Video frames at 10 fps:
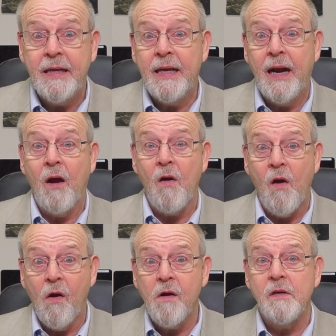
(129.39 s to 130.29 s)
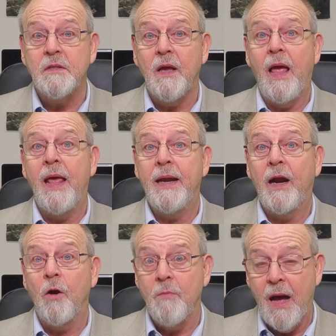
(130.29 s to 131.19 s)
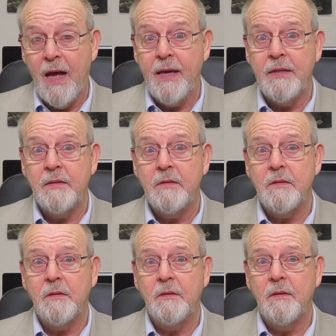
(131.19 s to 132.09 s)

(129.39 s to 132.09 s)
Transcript: in our hearts and in our minds.